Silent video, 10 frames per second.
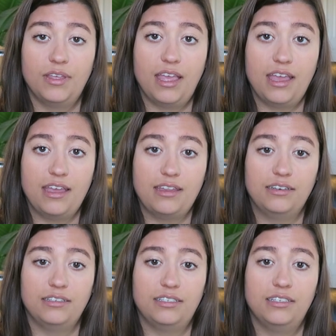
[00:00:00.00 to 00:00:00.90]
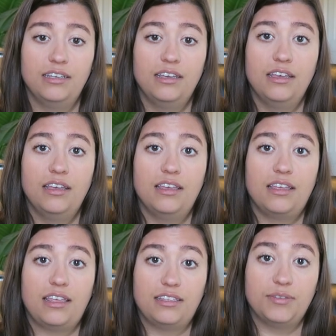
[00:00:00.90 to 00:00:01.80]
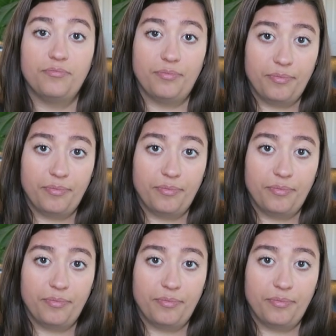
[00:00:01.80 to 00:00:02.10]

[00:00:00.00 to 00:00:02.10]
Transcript: and it's,